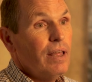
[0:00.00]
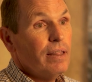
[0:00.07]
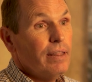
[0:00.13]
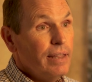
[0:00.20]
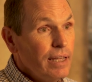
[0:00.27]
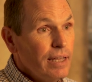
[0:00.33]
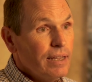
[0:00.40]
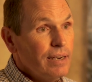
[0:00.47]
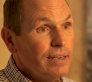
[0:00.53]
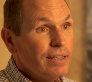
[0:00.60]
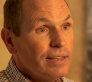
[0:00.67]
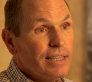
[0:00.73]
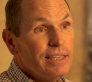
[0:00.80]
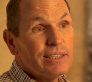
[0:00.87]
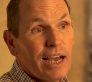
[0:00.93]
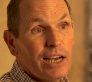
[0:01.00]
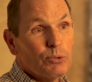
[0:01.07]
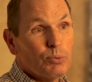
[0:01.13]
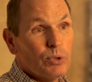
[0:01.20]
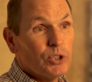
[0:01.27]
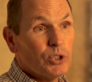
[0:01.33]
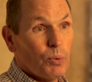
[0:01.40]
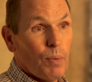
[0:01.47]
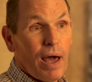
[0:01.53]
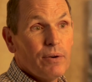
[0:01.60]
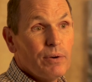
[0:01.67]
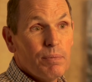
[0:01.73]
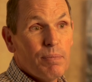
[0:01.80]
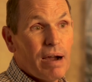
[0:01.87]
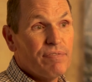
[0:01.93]
Then, these guys were
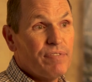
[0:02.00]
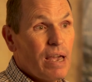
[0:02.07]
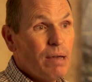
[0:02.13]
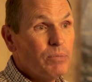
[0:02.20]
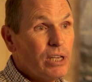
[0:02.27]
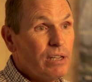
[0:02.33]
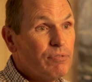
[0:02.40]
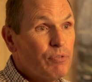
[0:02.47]
surrounded by family